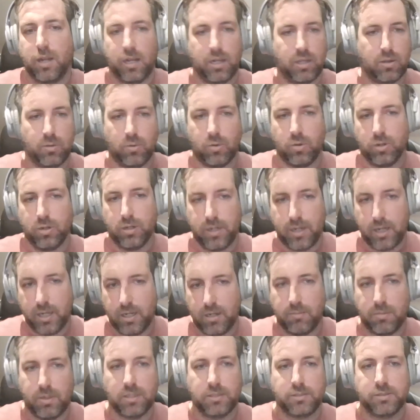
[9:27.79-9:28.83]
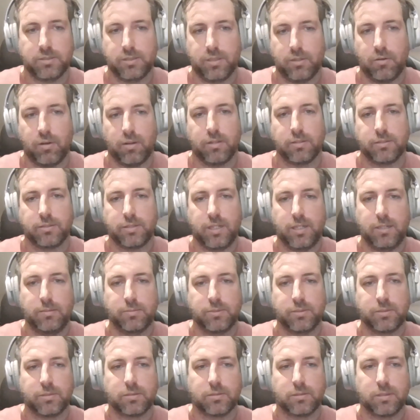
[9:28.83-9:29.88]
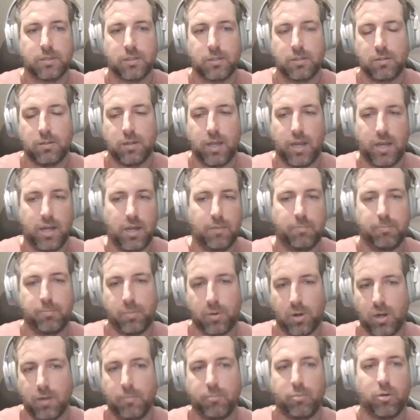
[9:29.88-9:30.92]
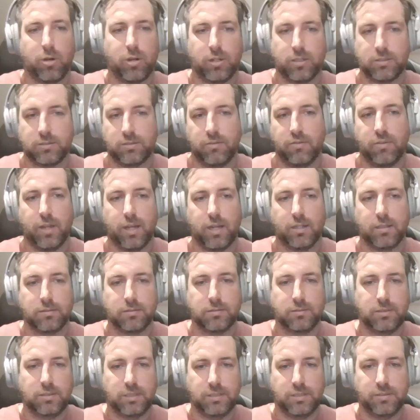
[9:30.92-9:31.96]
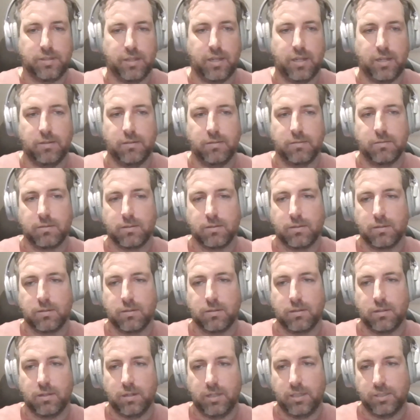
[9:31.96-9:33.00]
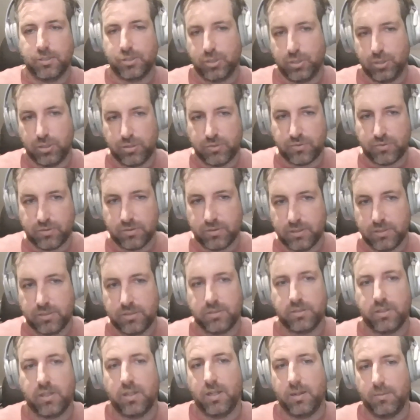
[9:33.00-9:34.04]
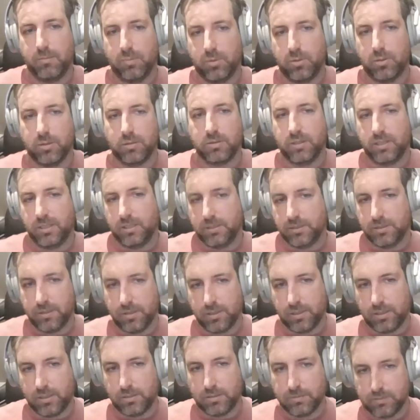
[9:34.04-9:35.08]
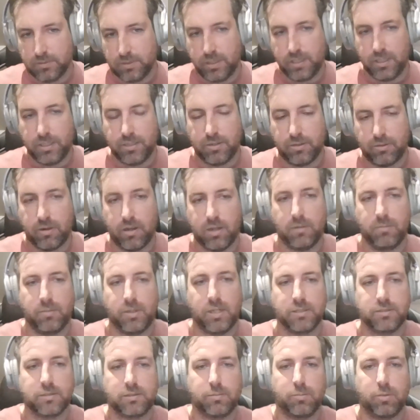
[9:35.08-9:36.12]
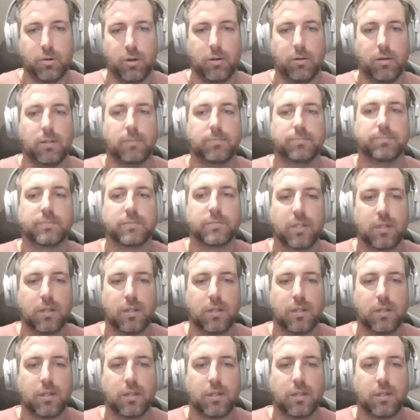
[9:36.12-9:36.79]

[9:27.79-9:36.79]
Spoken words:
and coordinate amongst their other teams. And a byproduct of that is then its usefulness and input into the integrated master program.